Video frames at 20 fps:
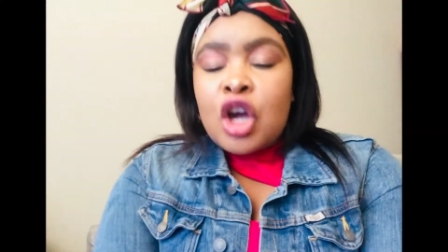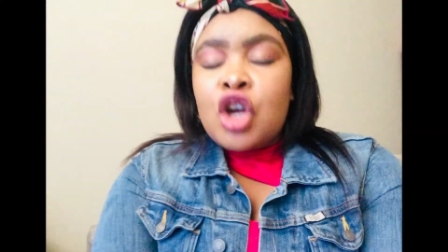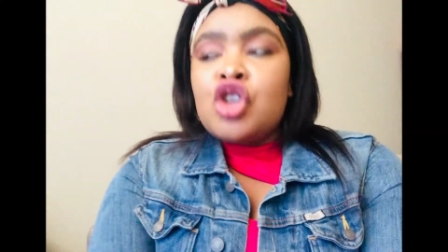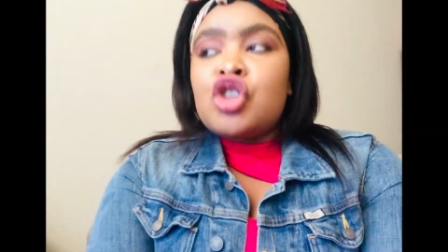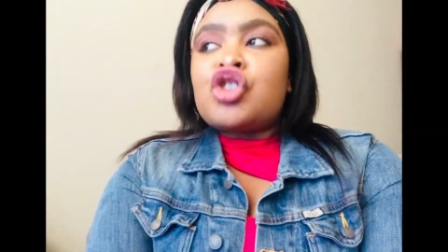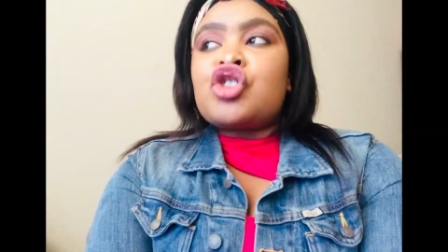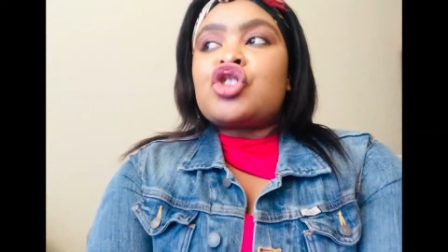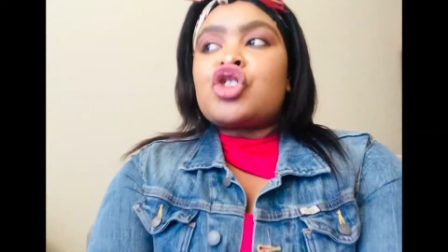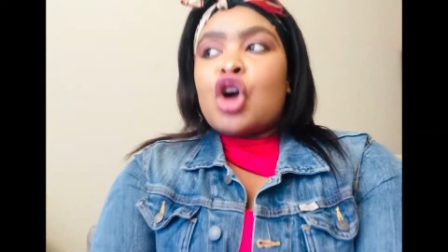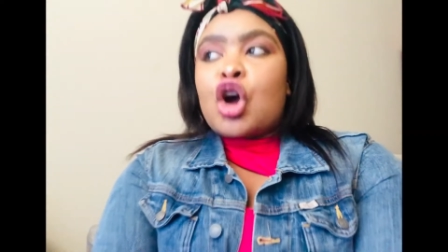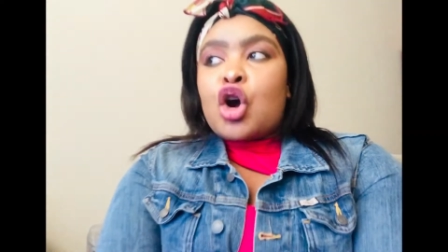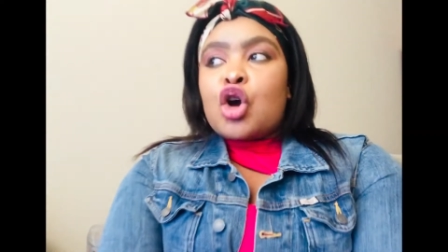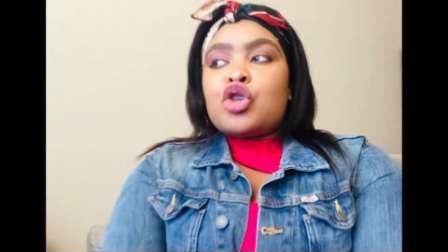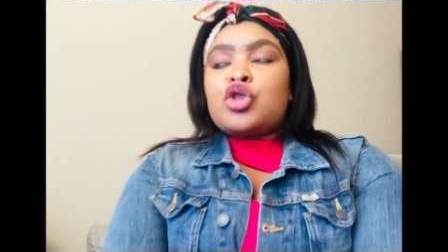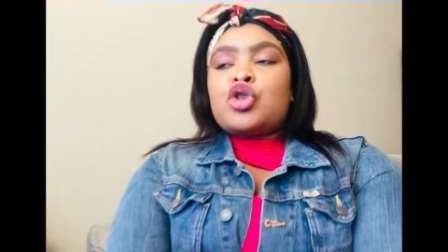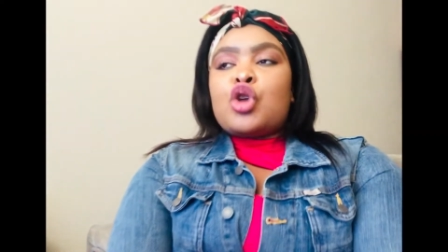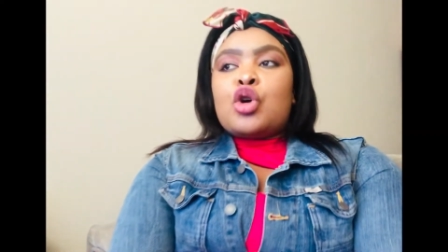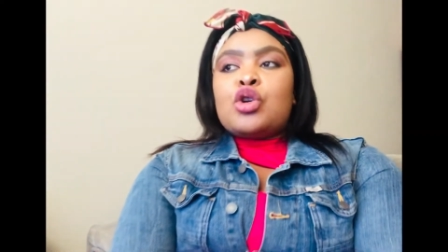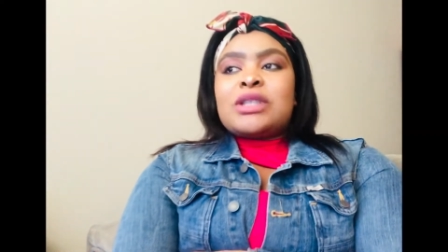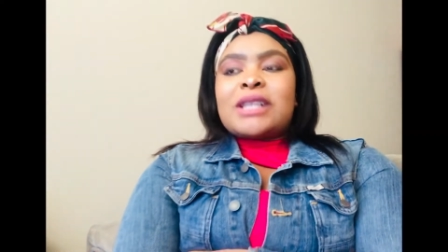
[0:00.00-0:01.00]
So
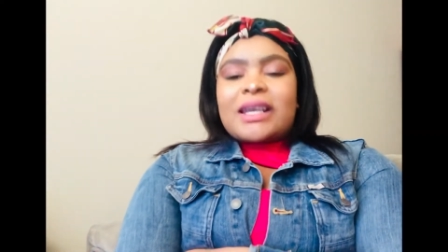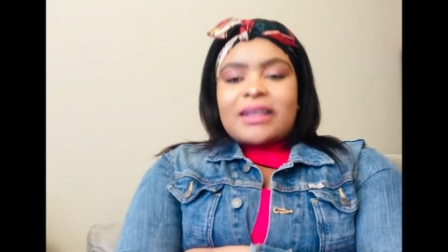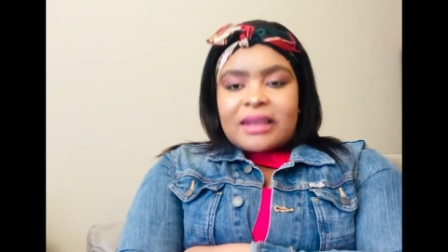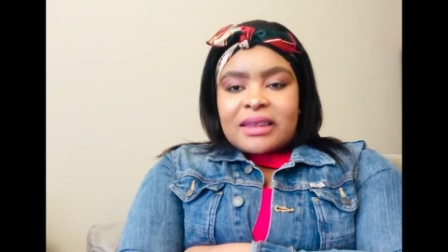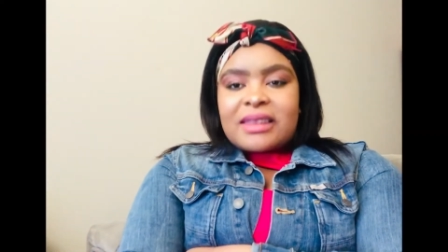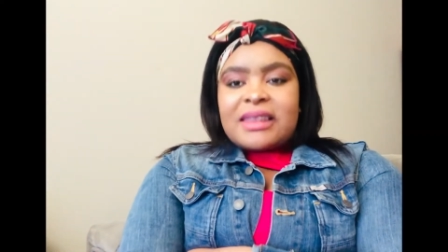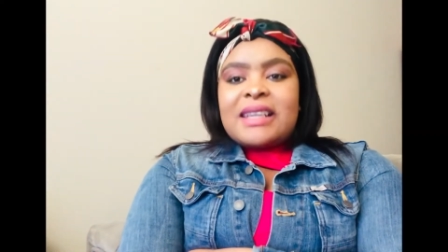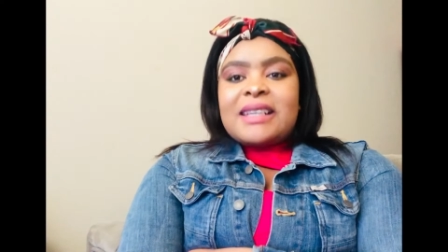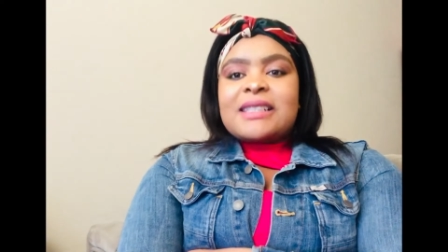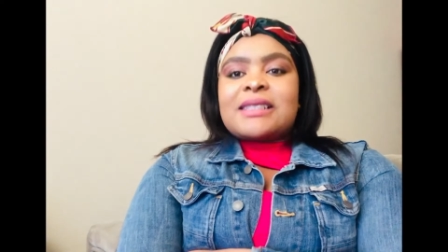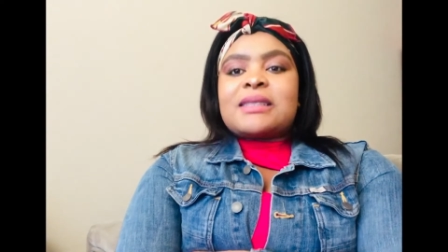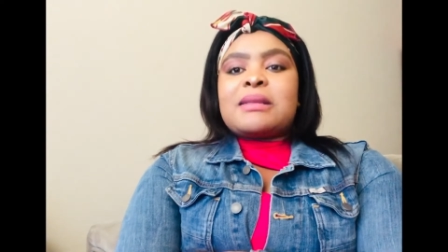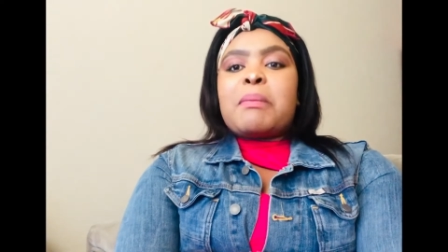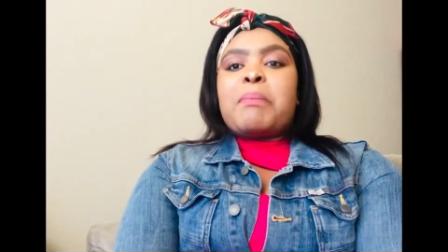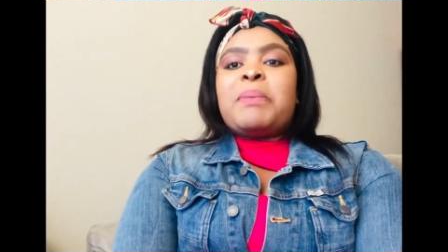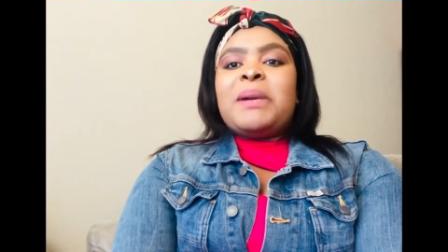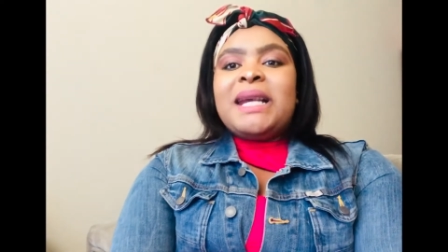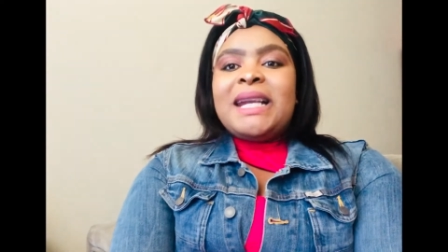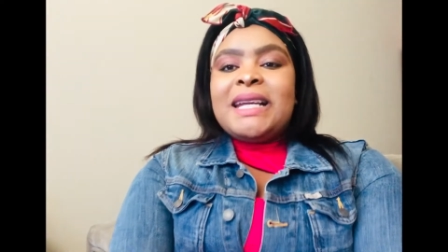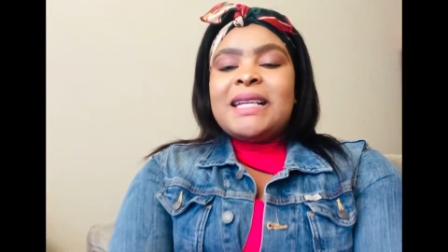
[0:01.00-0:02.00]
those are the things.
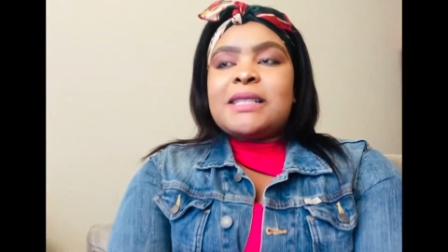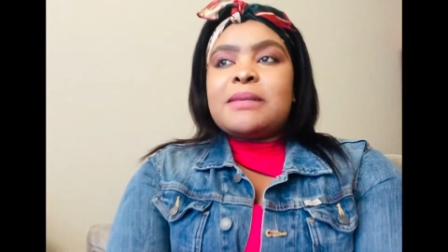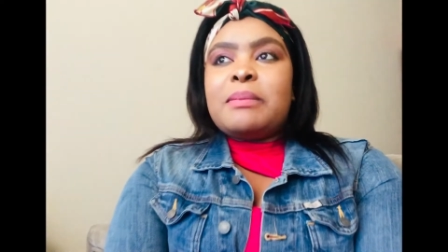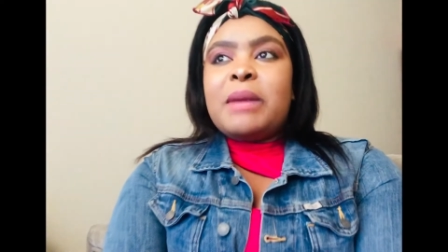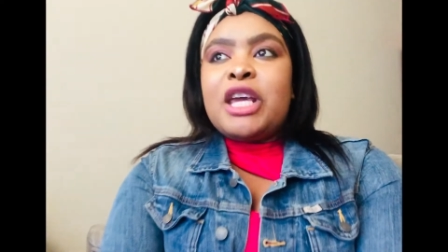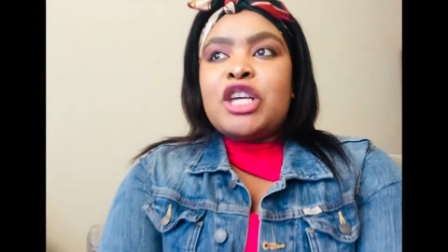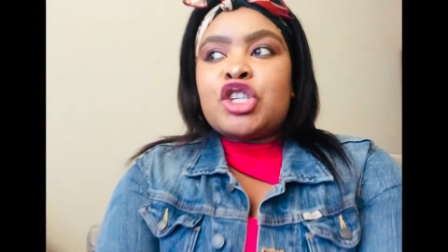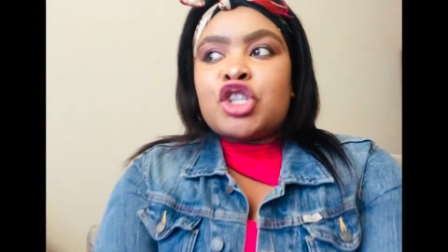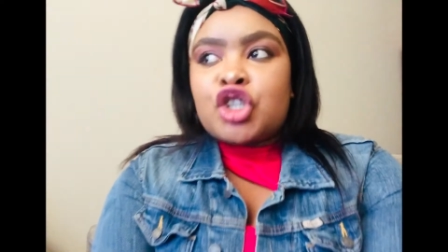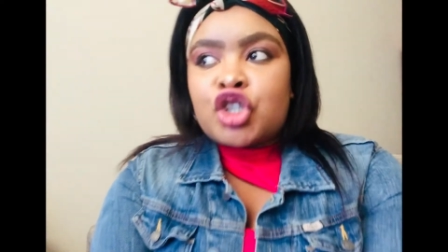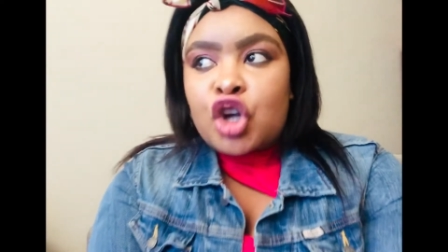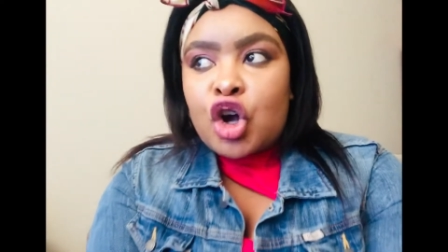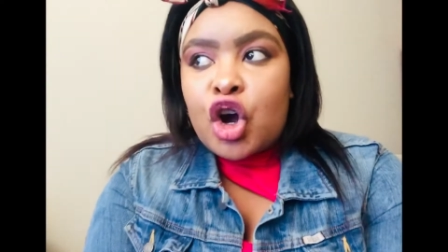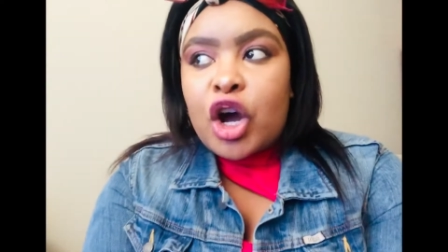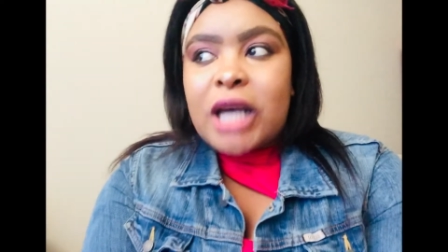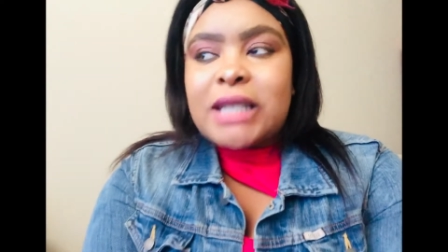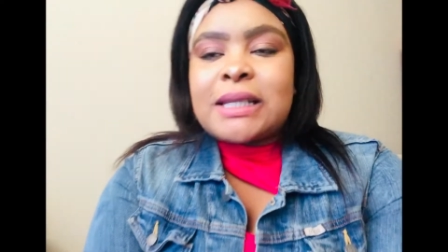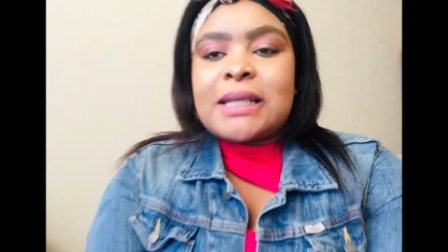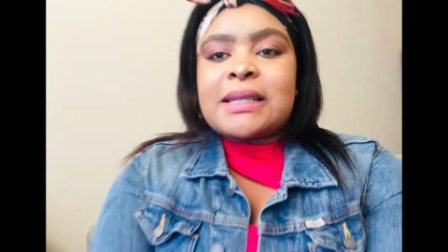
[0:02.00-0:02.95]
Please make sure as